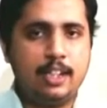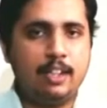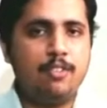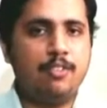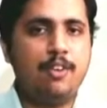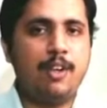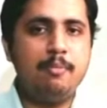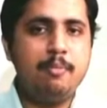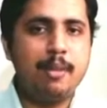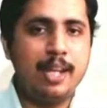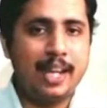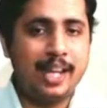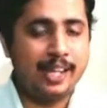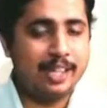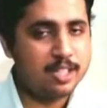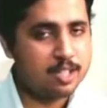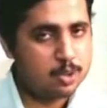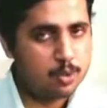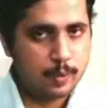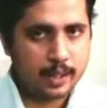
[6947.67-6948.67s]
from
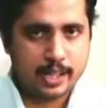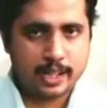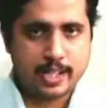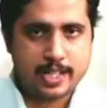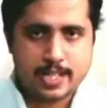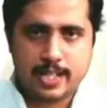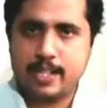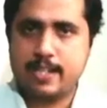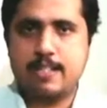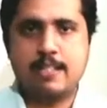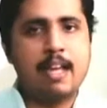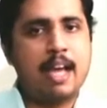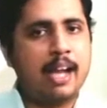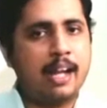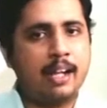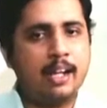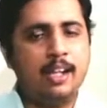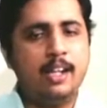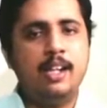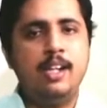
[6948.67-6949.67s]
AS26
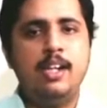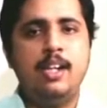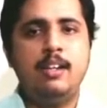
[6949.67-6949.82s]
angle,